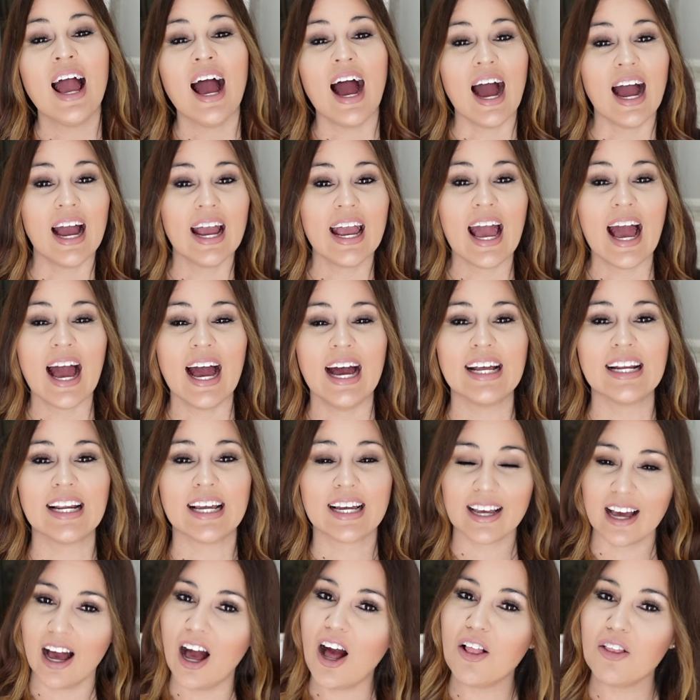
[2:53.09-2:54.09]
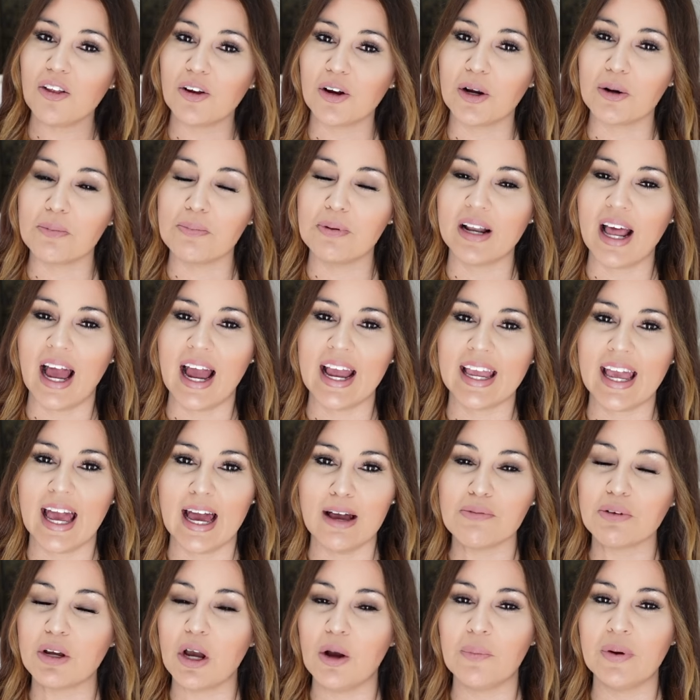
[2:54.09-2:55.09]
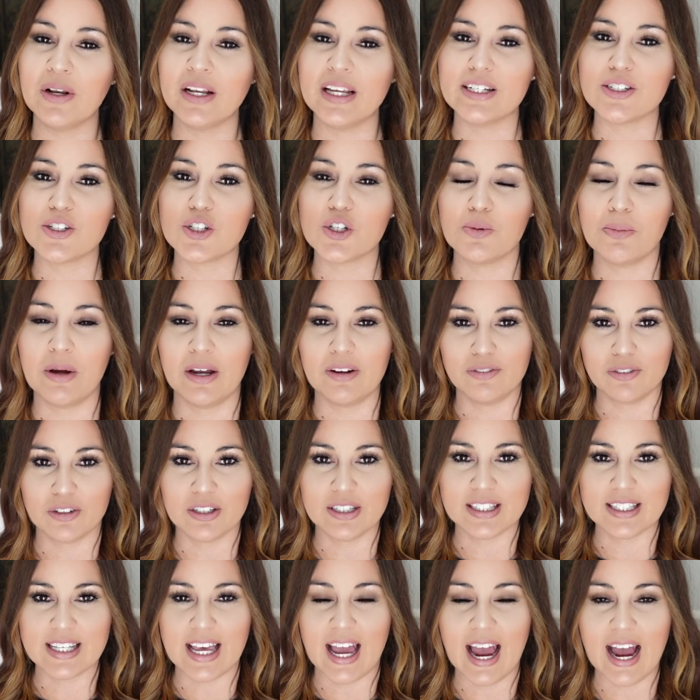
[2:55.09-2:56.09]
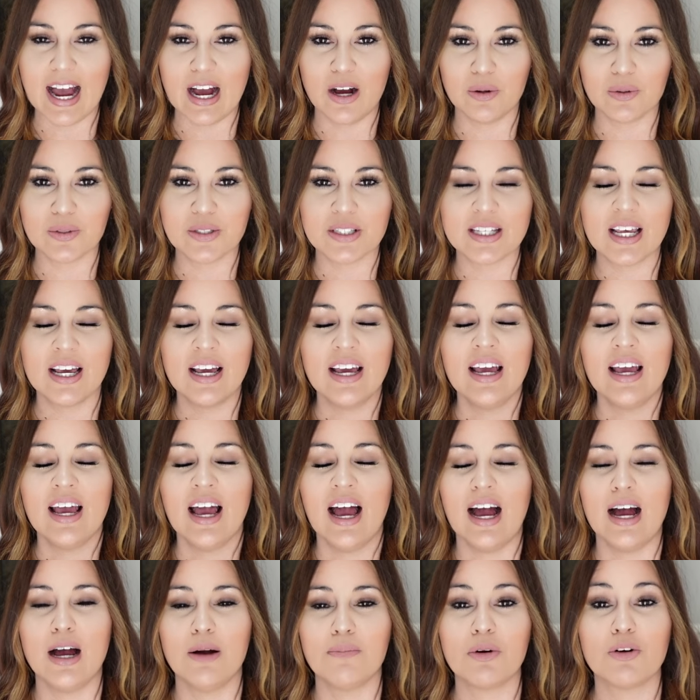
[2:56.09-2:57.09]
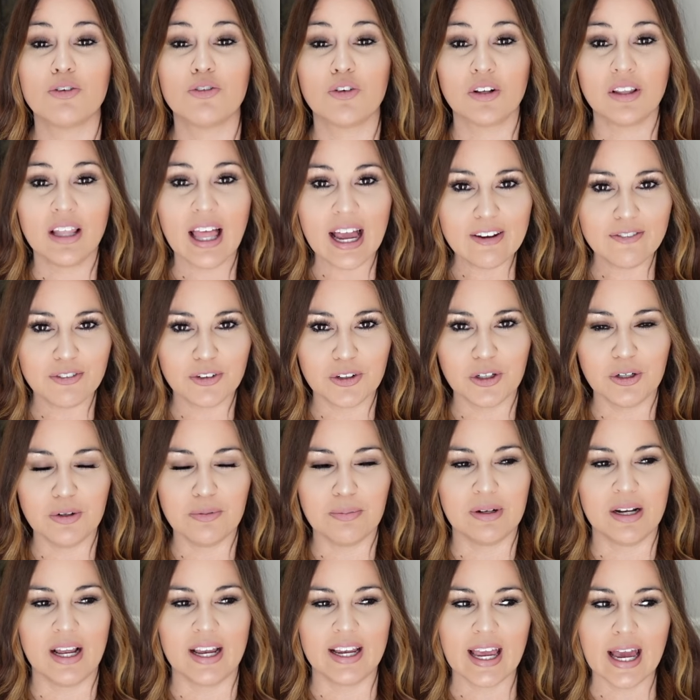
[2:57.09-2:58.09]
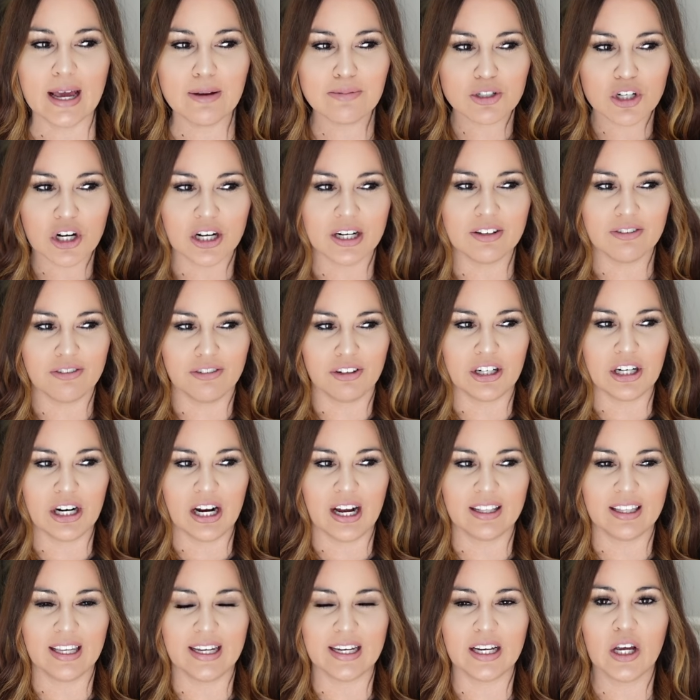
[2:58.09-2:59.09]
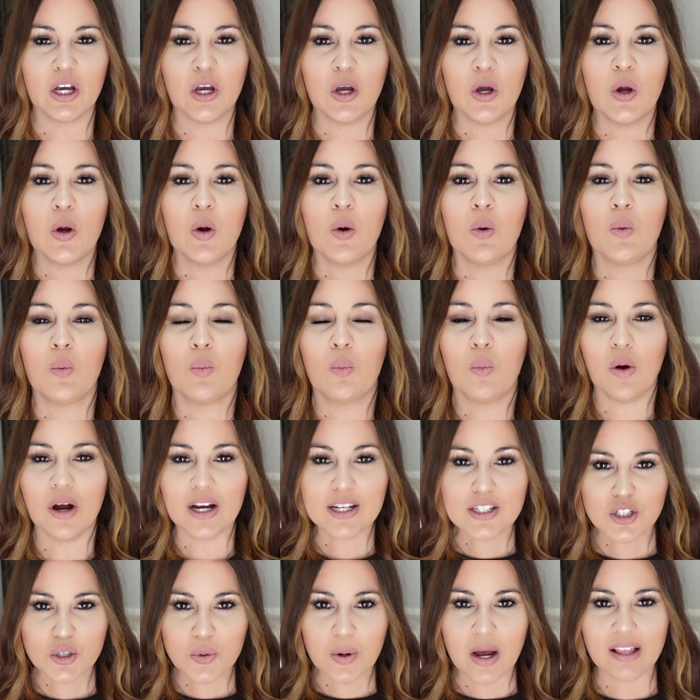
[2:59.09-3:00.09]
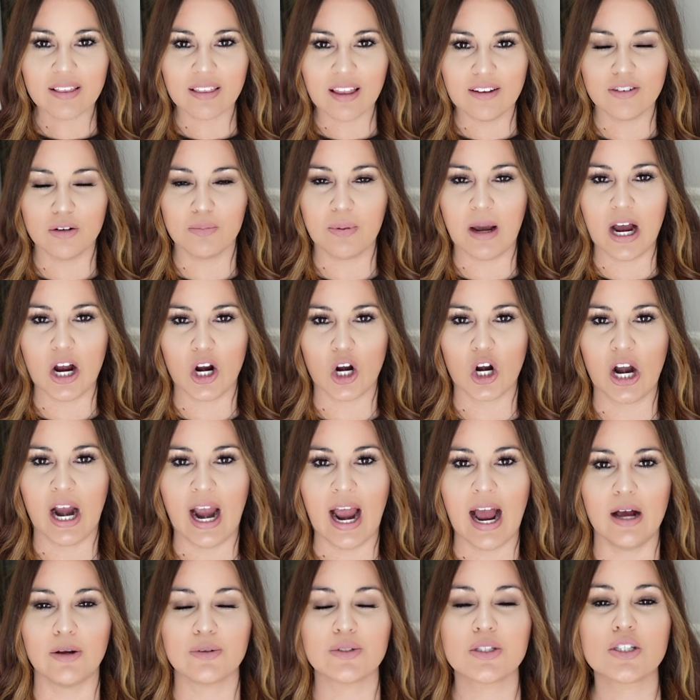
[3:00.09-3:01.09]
I had color, but I kept going into my friend's house um, for life group and I kept trying to figure out like, what do I love about her house?